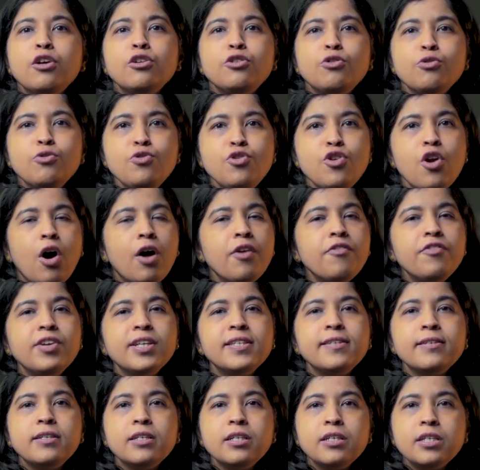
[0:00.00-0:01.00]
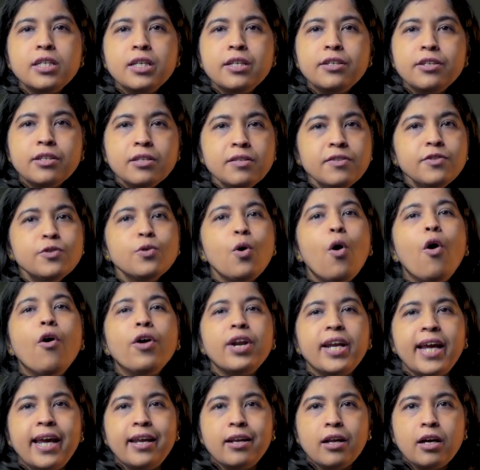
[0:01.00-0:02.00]
to non-resident Indians,
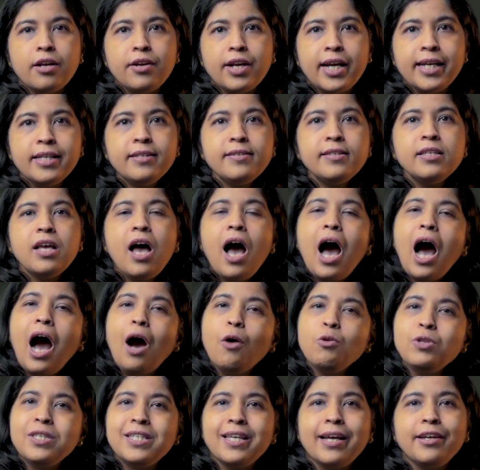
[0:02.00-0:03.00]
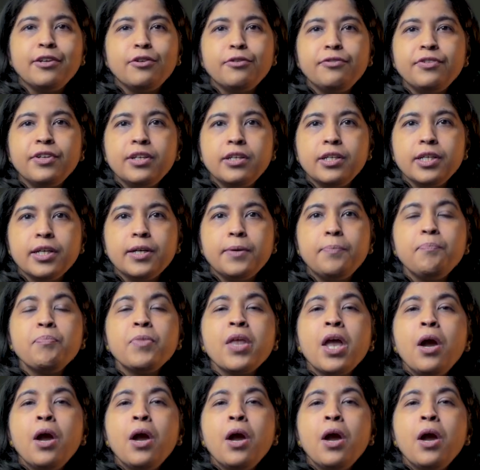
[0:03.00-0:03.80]
or NRIs, outside of India.